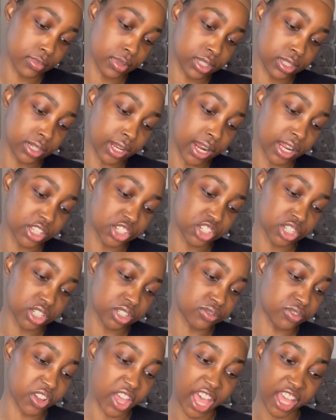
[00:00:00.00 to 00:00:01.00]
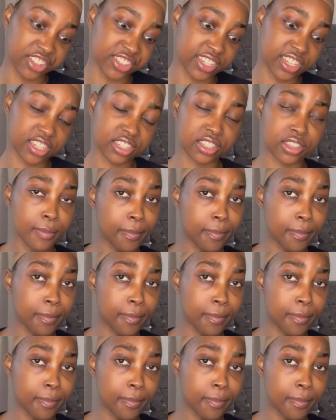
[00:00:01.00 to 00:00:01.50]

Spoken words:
styling gel for edges,